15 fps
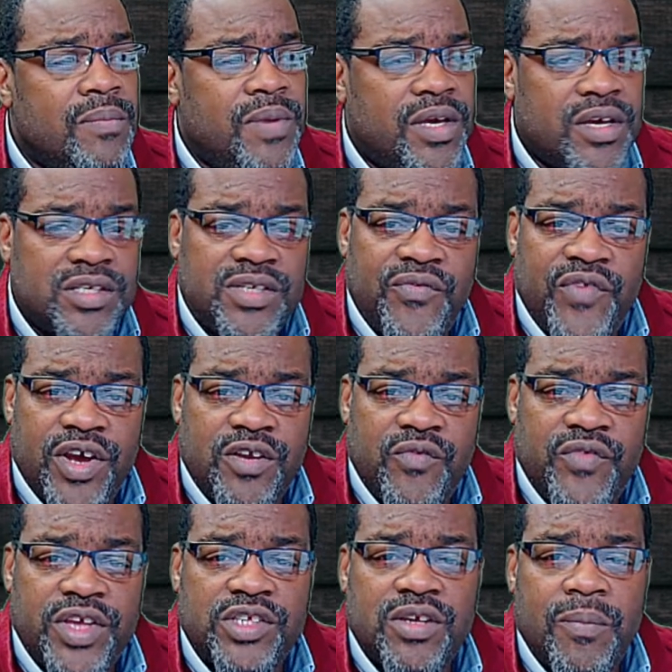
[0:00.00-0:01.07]
because the
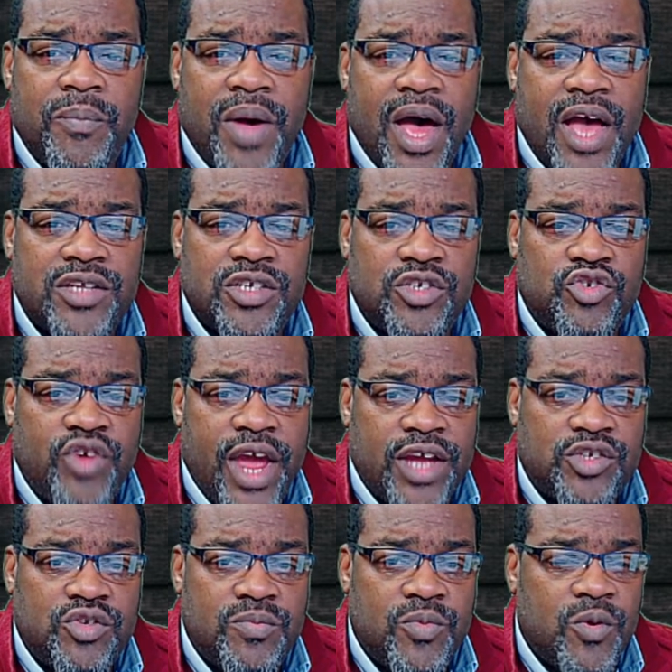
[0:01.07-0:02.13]
VectorVest composite
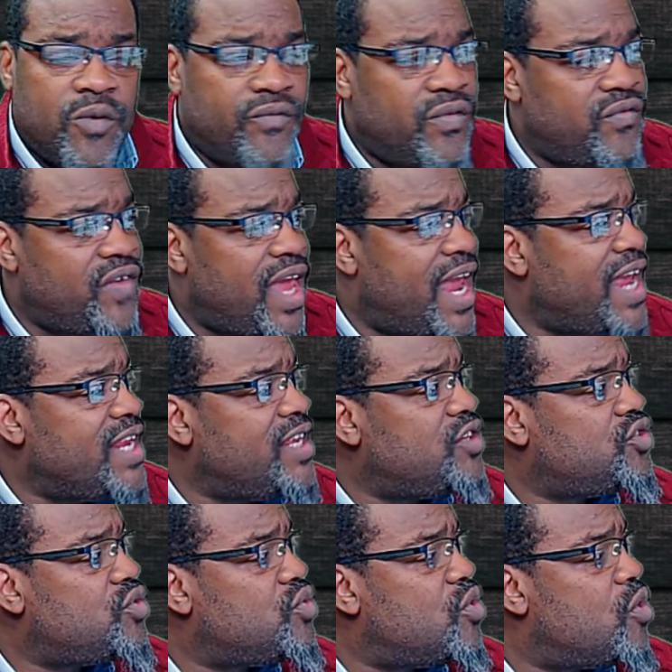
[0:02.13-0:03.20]
tracks the move of
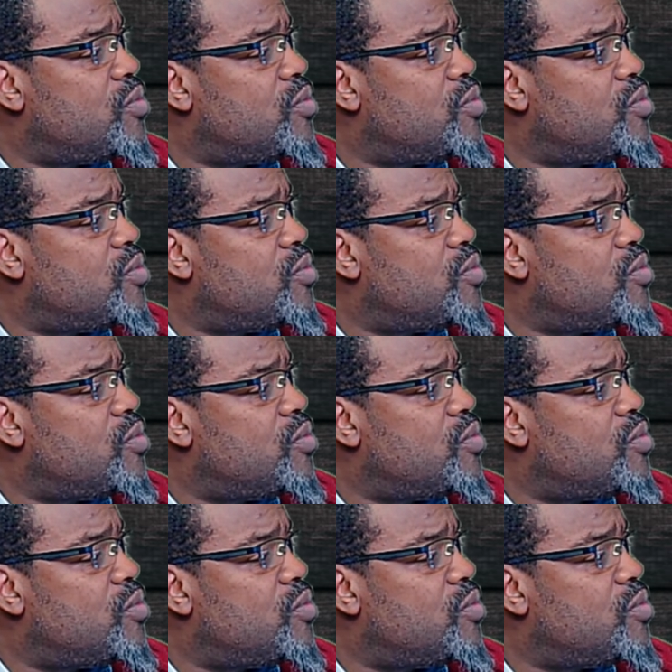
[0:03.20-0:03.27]
82,